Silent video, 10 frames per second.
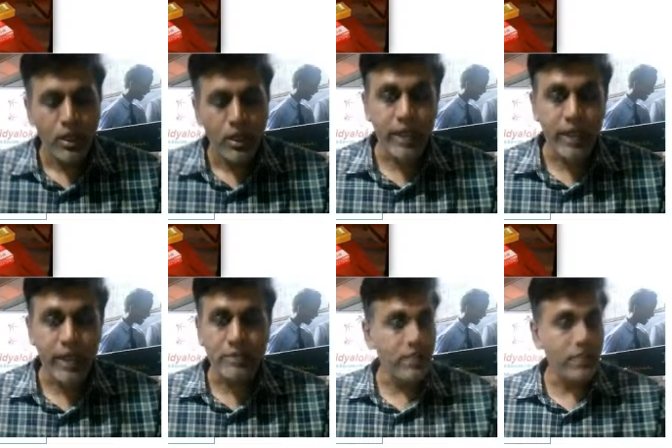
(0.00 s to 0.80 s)
And
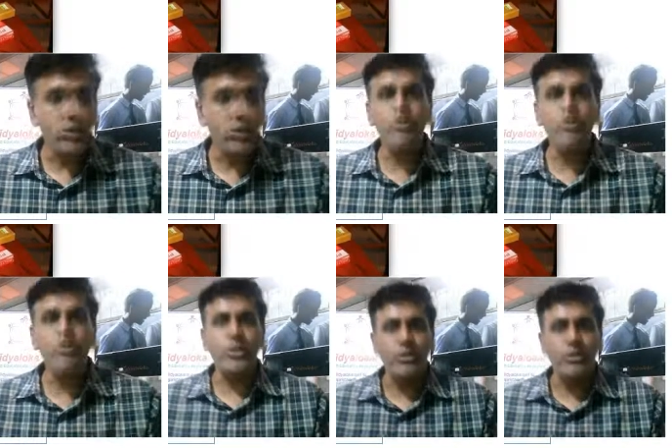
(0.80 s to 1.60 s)
we say not more
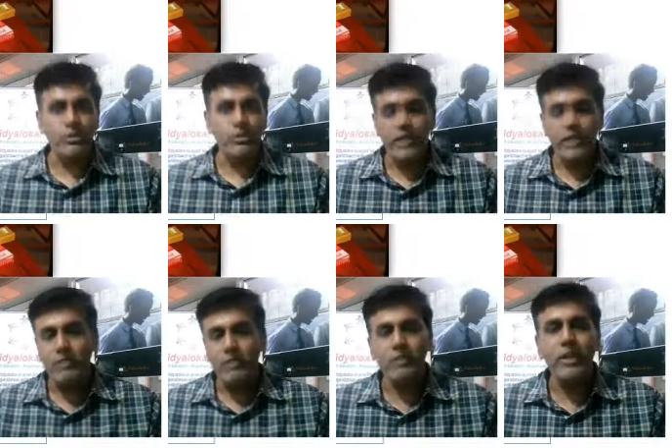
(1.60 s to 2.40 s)
than two hours of a time.
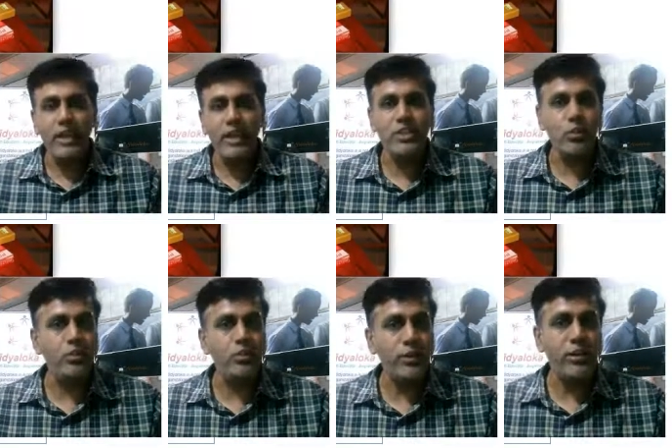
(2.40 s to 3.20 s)
Everybody has our
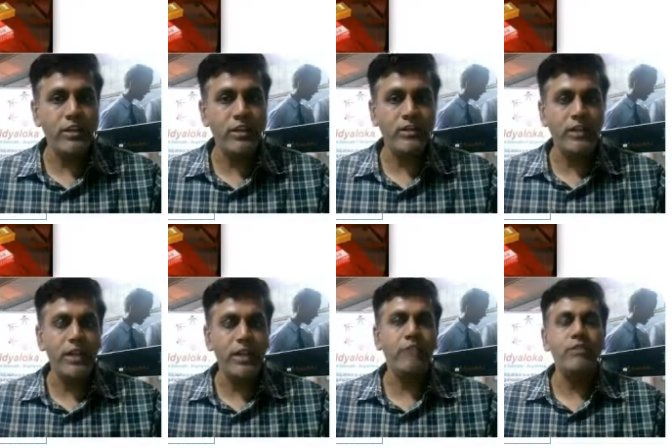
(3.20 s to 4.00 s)
own priorities in
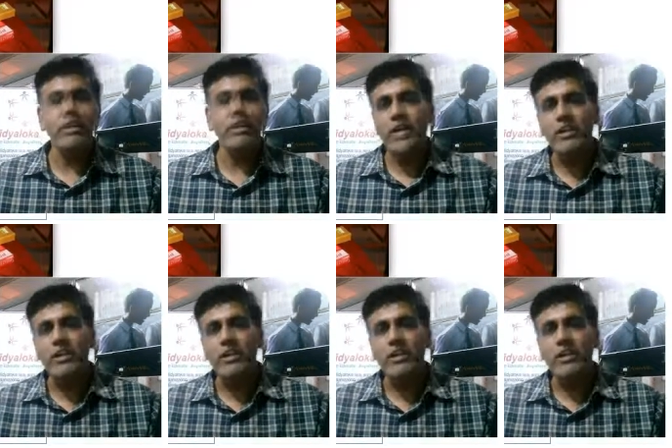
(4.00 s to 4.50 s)
life. Can